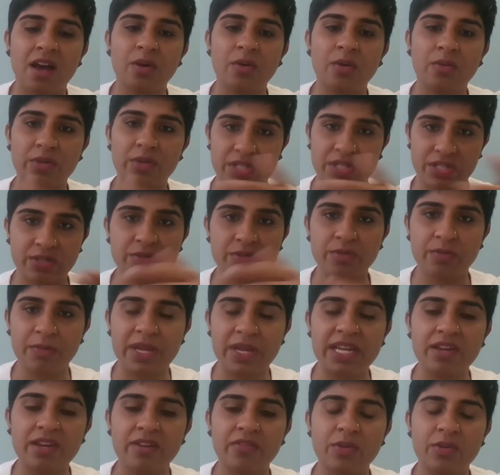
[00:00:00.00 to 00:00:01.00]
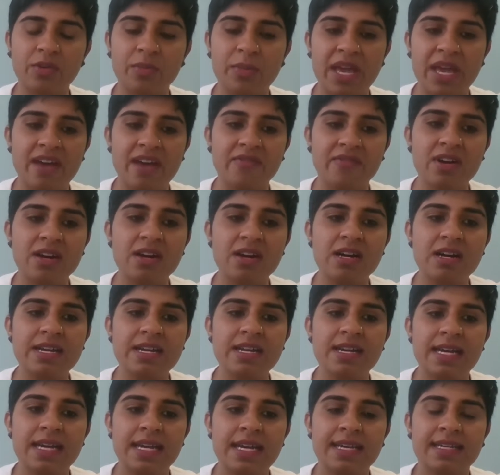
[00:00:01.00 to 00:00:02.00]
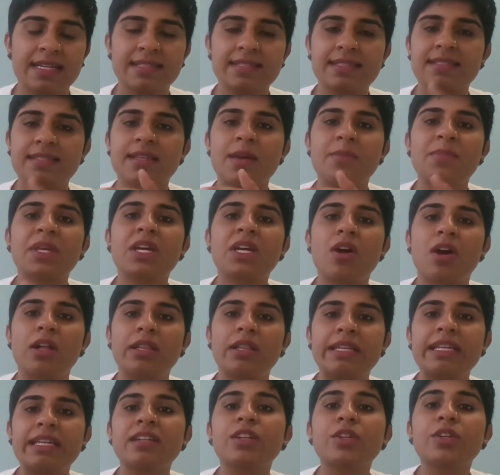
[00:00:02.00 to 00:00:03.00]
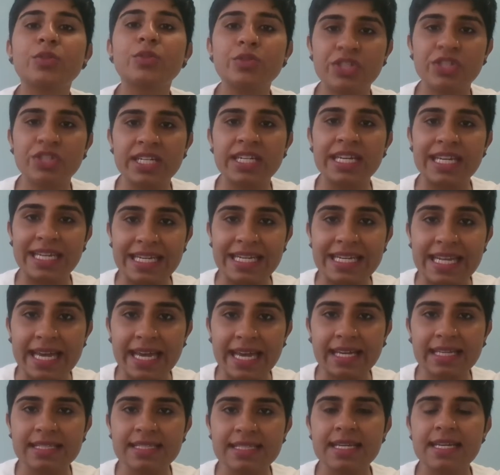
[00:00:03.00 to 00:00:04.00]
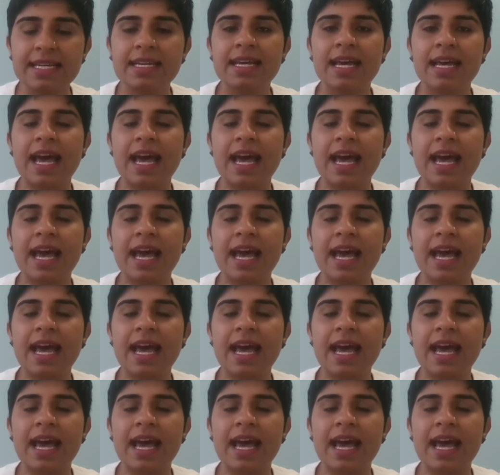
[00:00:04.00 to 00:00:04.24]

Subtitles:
which many of you may have heard. It's something called the Inclusion Index.